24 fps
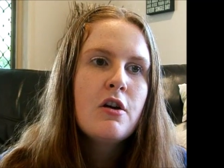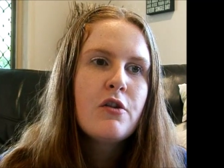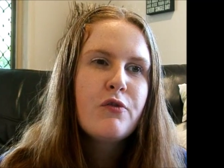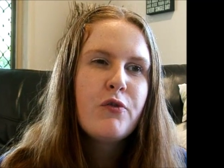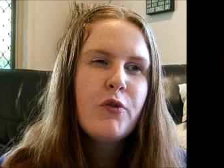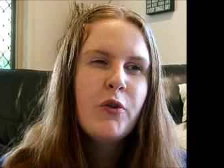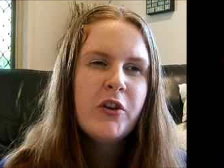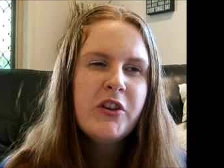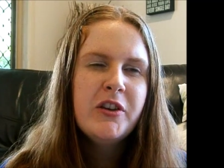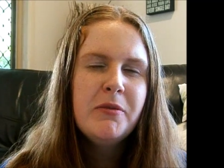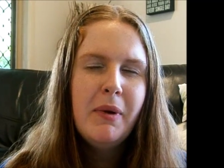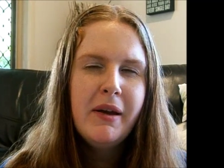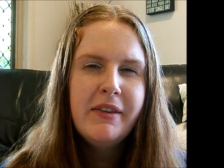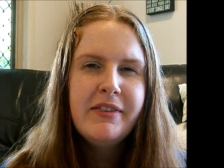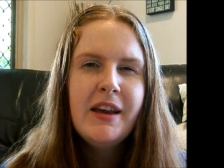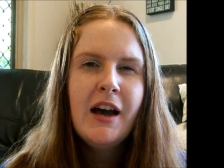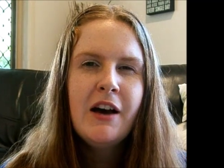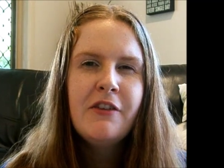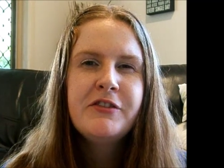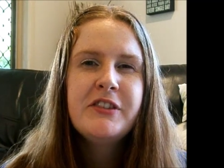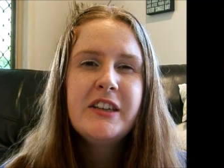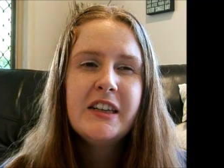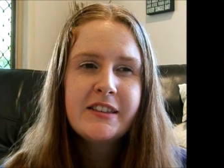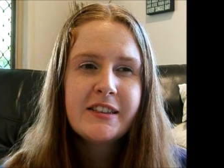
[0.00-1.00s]
Forced
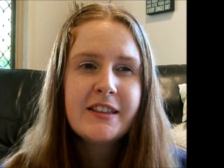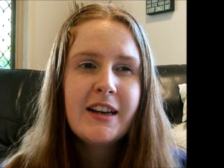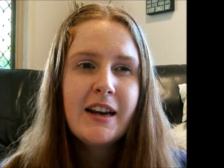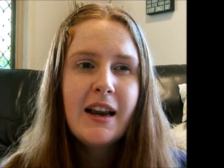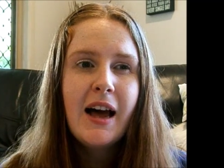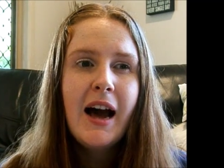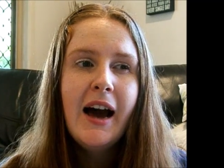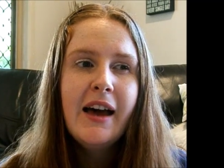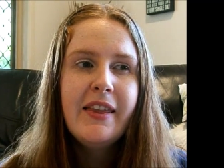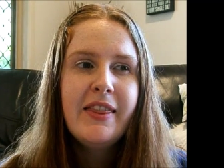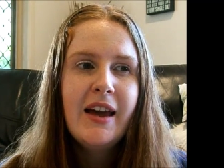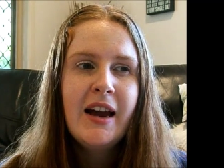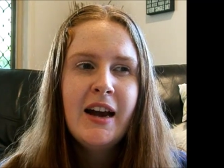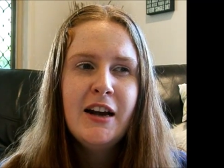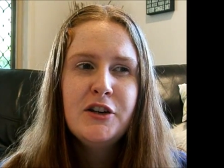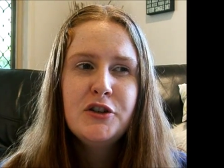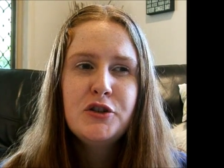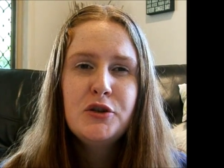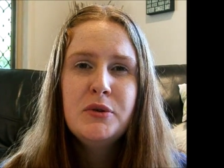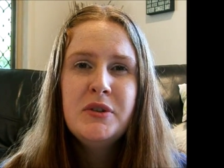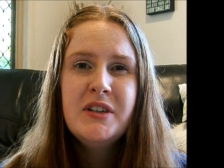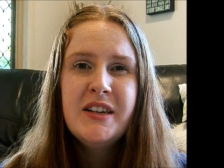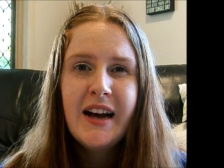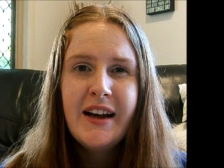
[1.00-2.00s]
myself just to lie there and
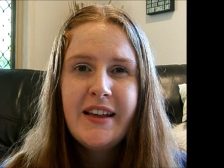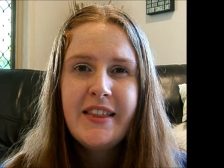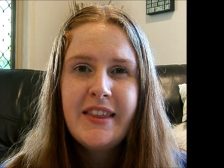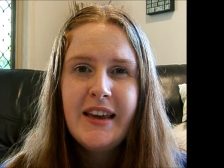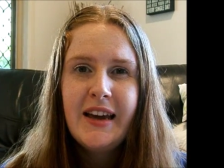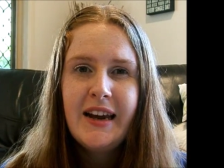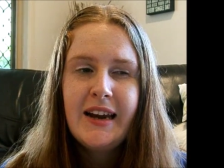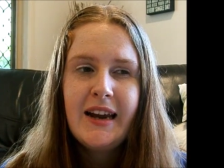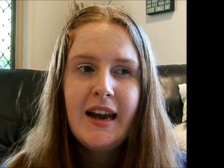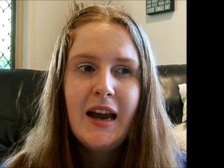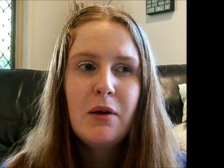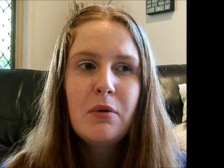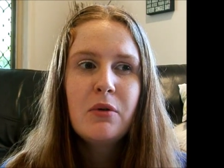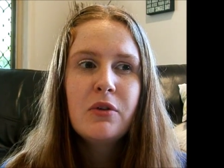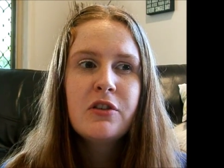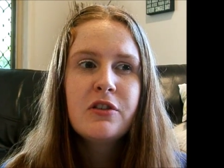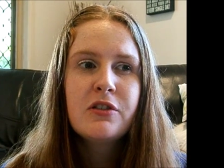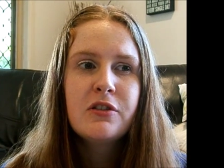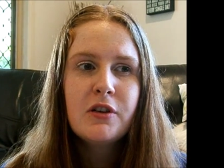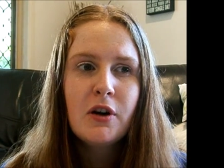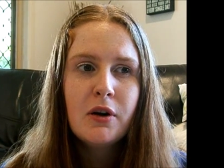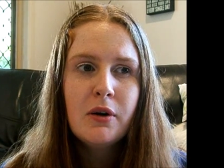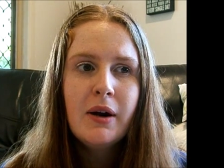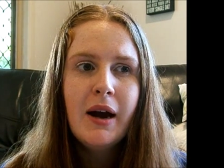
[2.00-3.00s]
do nothing. It was
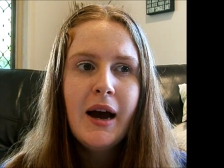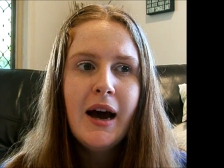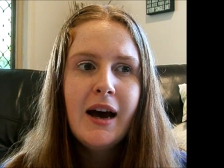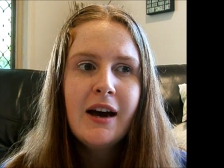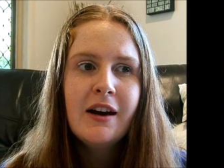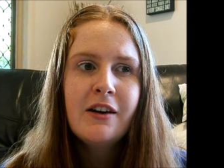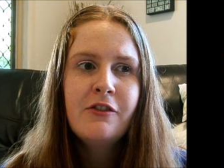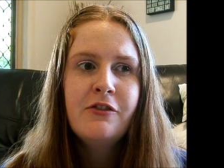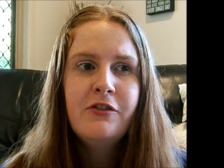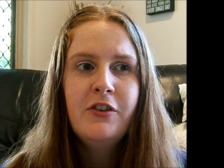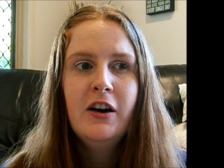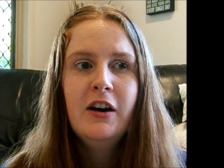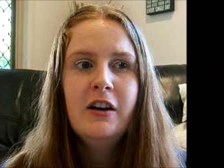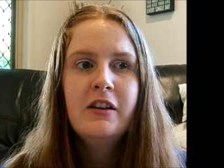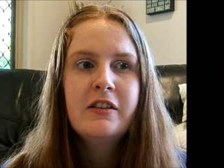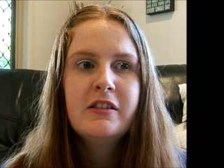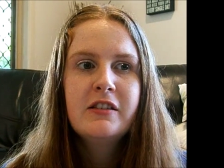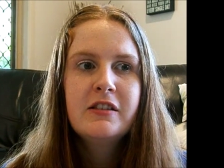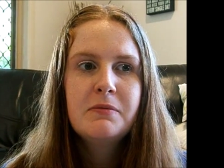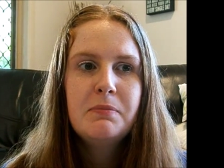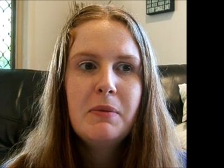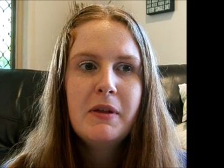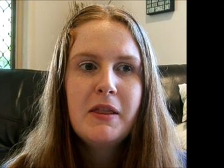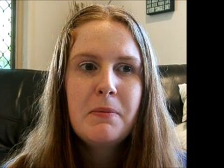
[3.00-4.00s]
so hard at
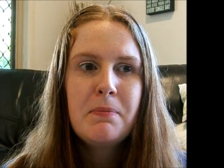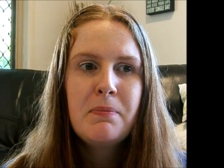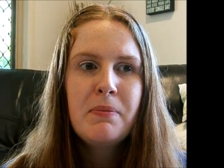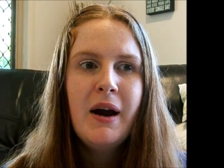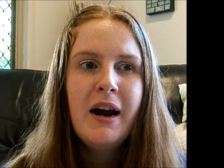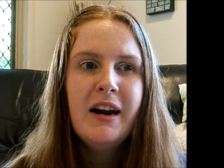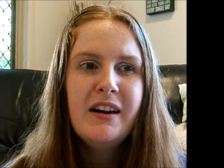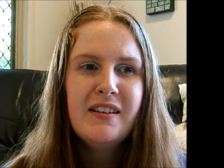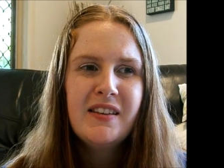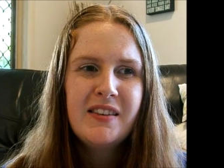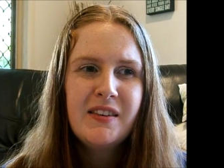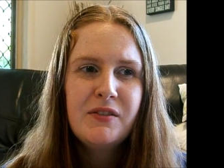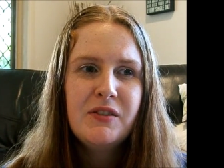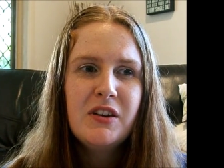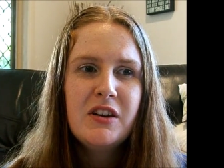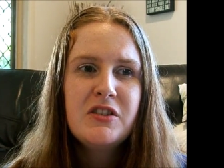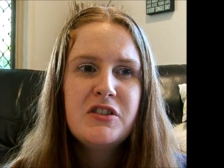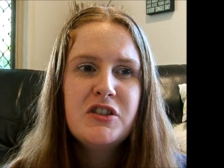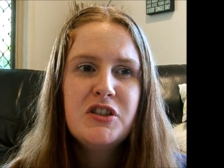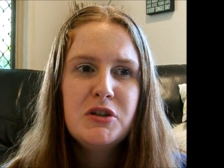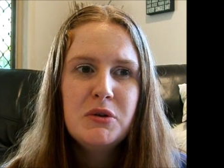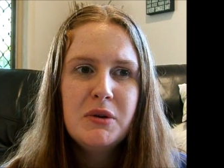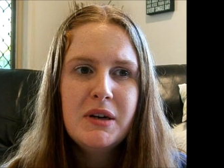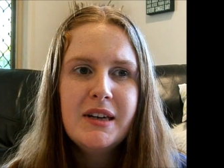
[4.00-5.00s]
first, but the practice of just
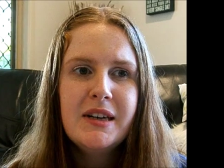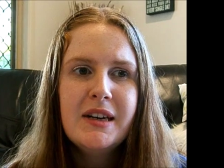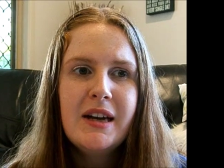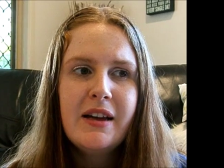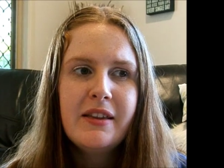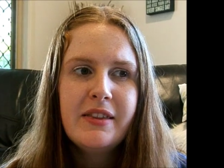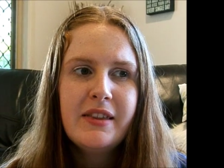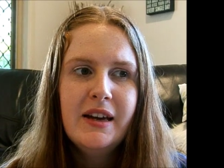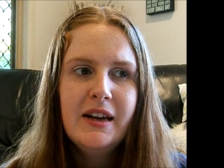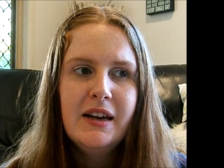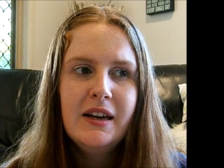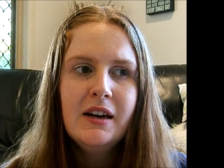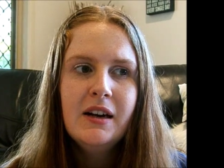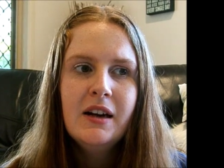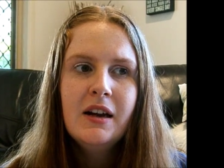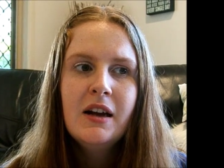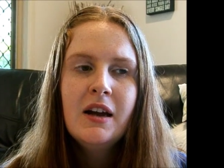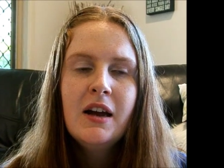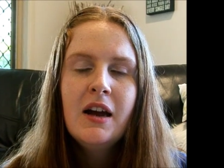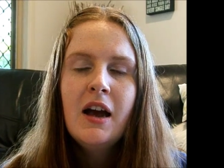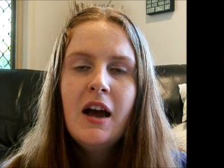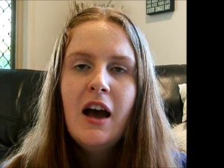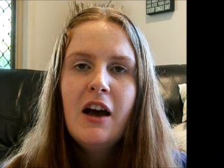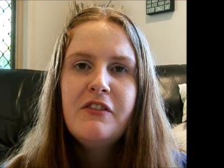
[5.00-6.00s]
doing nothing
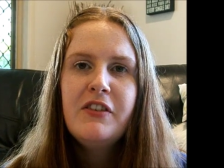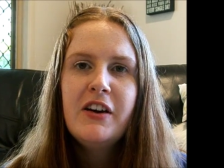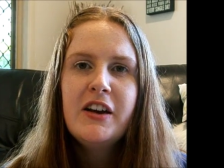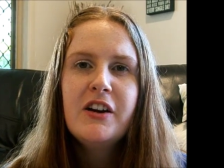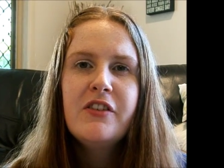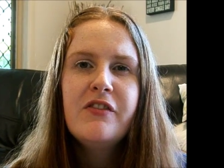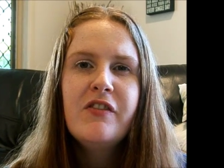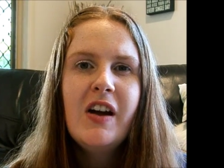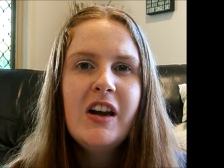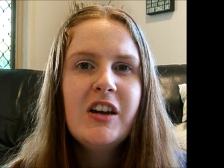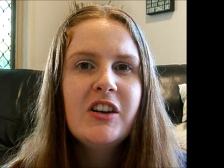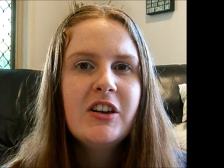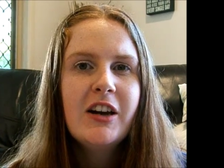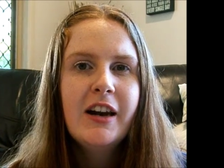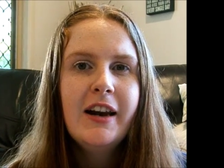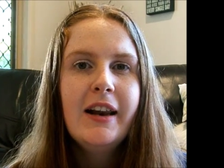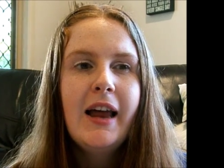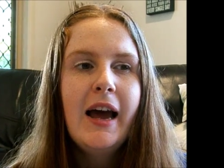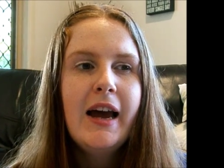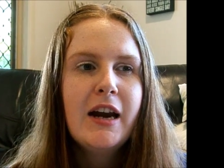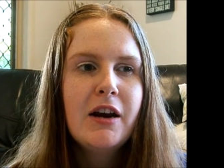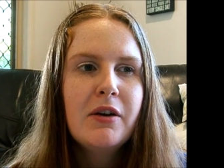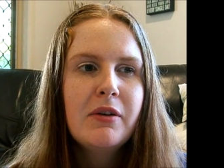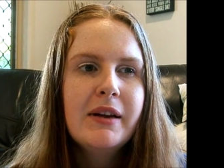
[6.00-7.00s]
I found eventually
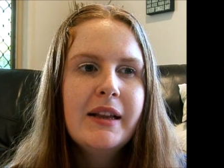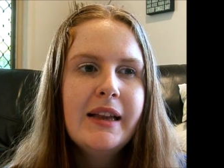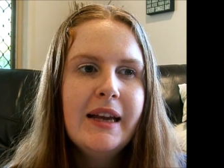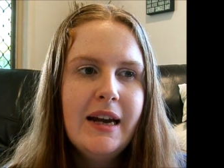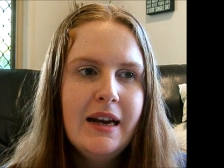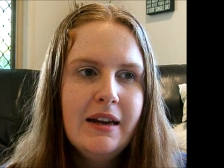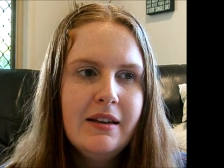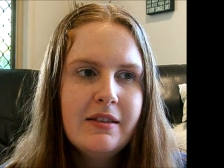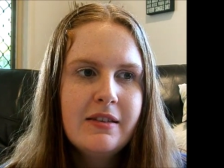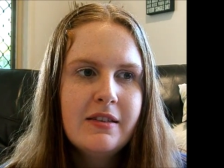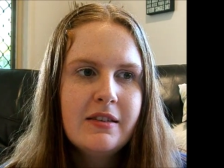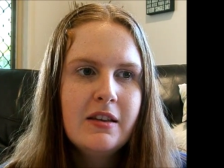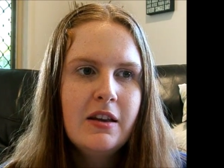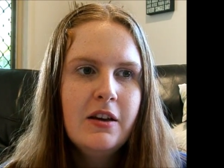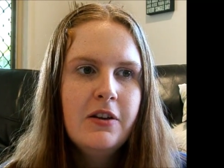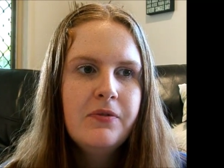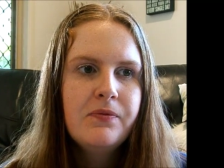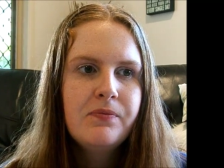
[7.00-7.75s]
like a release.